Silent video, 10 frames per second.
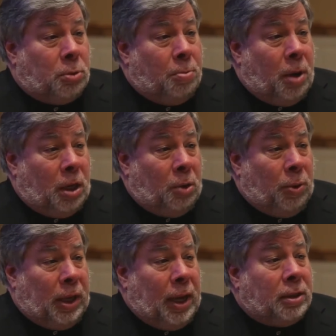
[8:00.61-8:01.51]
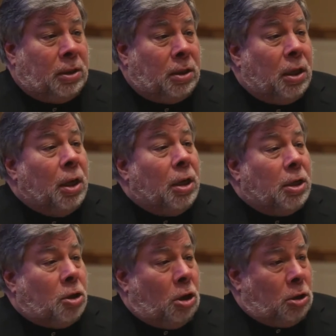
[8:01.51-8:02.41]
much money we had to
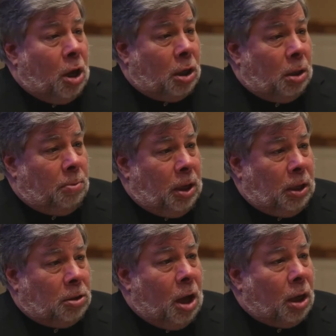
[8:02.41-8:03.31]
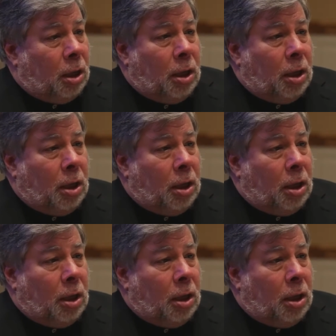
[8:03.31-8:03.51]
start talking money talk.